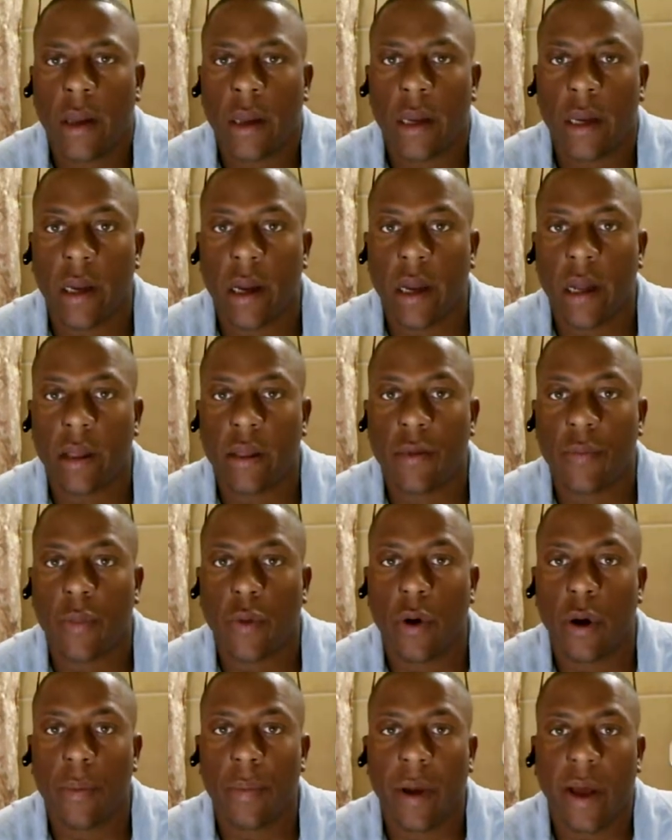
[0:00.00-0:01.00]
Hey guys, your
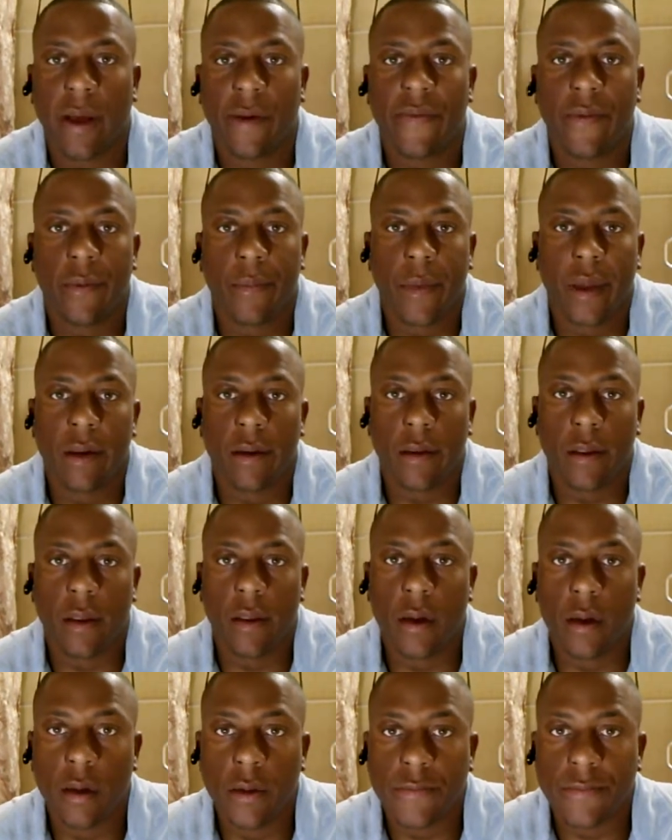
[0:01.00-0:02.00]
boy Bathroom
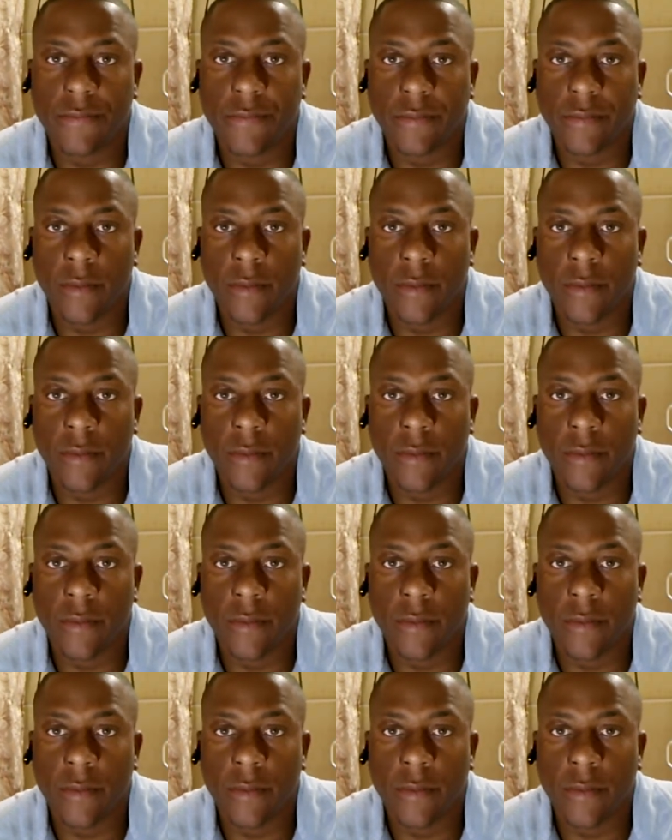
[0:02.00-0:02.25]
Minister.